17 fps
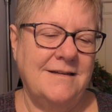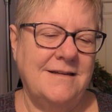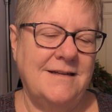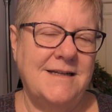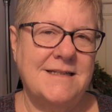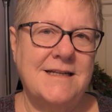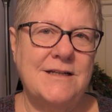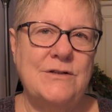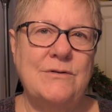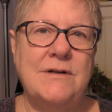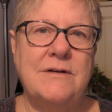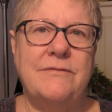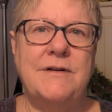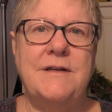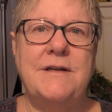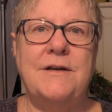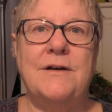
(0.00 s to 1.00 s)
And as I do
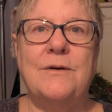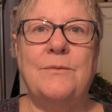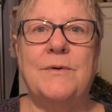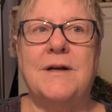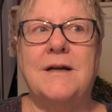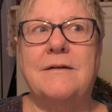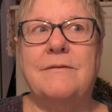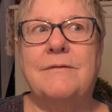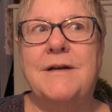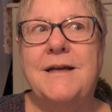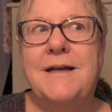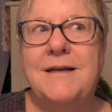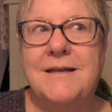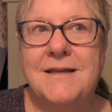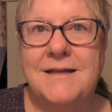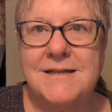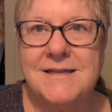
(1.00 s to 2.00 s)
every year, when I
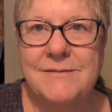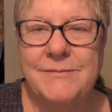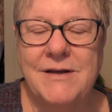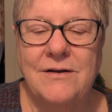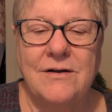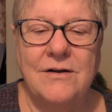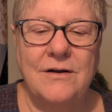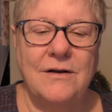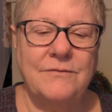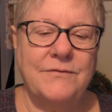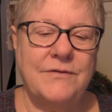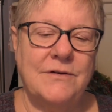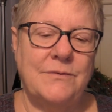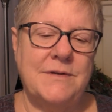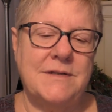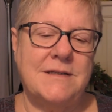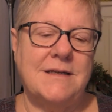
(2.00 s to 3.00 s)
read this about
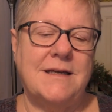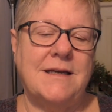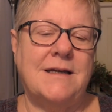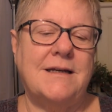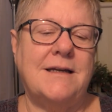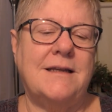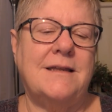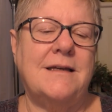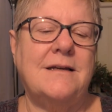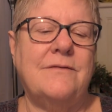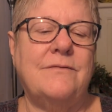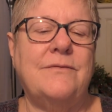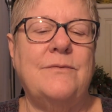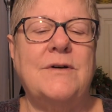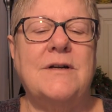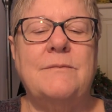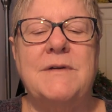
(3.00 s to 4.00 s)
confluence again, I think
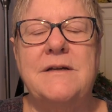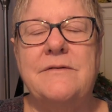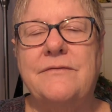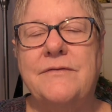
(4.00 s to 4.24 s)
of one of my